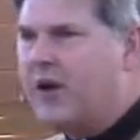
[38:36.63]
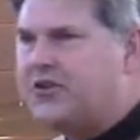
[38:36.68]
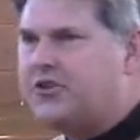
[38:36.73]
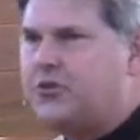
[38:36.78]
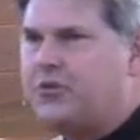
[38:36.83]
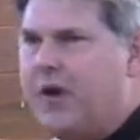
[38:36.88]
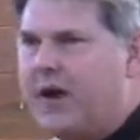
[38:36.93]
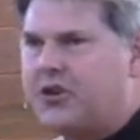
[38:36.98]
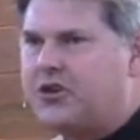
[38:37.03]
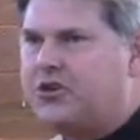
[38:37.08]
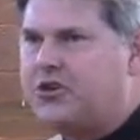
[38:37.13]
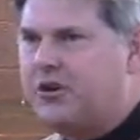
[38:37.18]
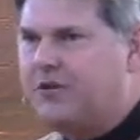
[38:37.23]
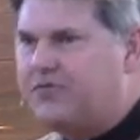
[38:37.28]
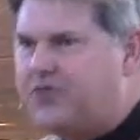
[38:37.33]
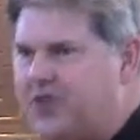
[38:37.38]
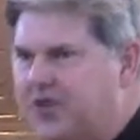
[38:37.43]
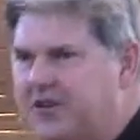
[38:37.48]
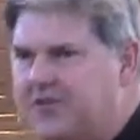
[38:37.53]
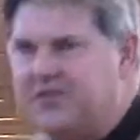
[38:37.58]
resurrection
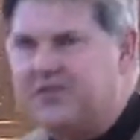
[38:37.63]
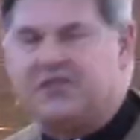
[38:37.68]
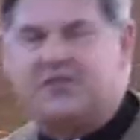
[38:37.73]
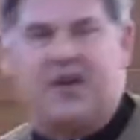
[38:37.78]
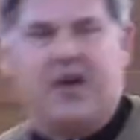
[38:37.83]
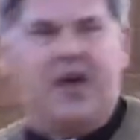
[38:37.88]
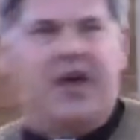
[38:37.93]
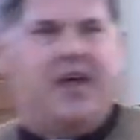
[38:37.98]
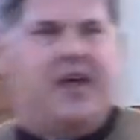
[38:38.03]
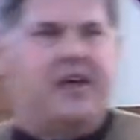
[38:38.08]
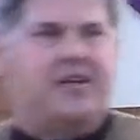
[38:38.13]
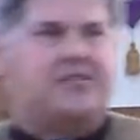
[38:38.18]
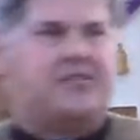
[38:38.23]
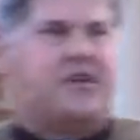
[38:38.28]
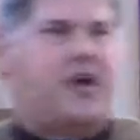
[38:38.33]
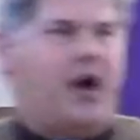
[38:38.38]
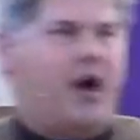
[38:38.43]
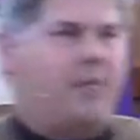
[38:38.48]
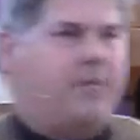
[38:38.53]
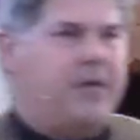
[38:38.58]
of Jesus, his
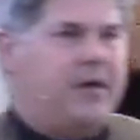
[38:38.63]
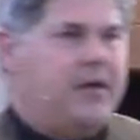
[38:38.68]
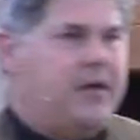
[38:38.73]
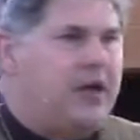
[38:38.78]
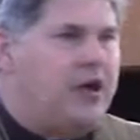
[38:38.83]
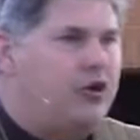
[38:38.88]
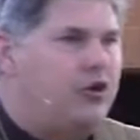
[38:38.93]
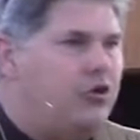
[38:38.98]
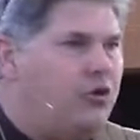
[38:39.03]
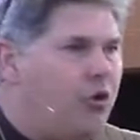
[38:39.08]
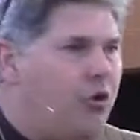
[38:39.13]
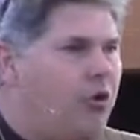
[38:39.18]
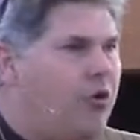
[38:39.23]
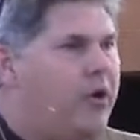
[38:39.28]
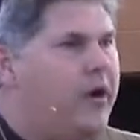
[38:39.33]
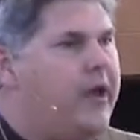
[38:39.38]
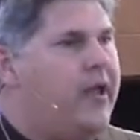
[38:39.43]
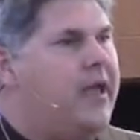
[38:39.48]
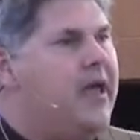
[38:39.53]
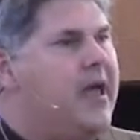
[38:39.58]
coming in
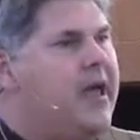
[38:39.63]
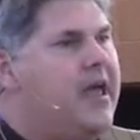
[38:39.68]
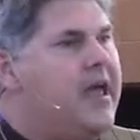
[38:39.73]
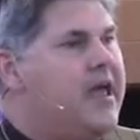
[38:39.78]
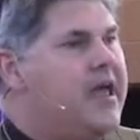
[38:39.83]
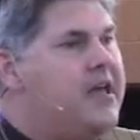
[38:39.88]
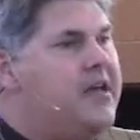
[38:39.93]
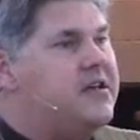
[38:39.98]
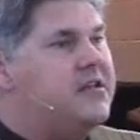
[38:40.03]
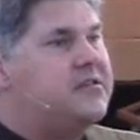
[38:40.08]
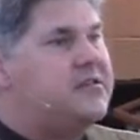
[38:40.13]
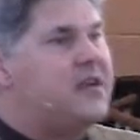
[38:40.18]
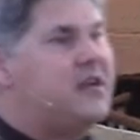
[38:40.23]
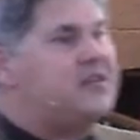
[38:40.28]
glory, his